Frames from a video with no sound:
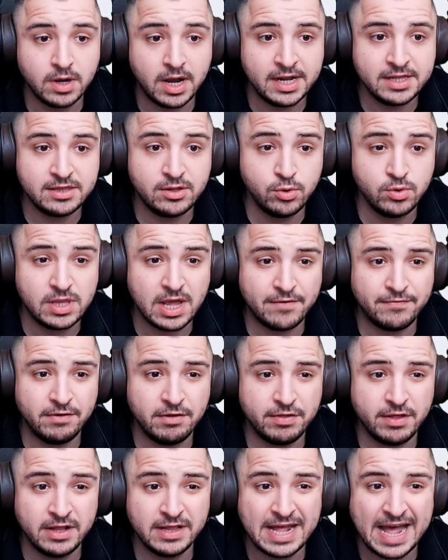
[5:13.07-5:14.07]
I do
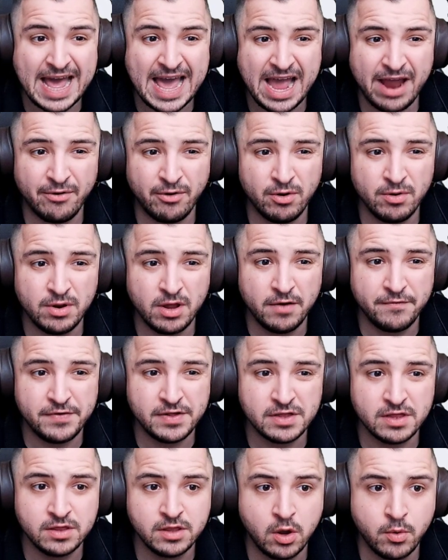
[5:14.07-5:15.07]
definitely think that Aero nerf
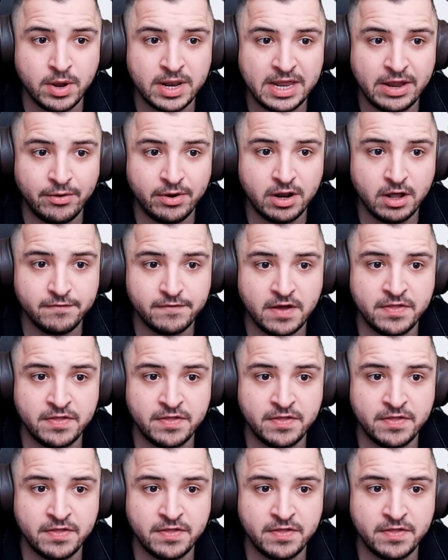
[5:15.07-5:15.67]
is nowhere near enough.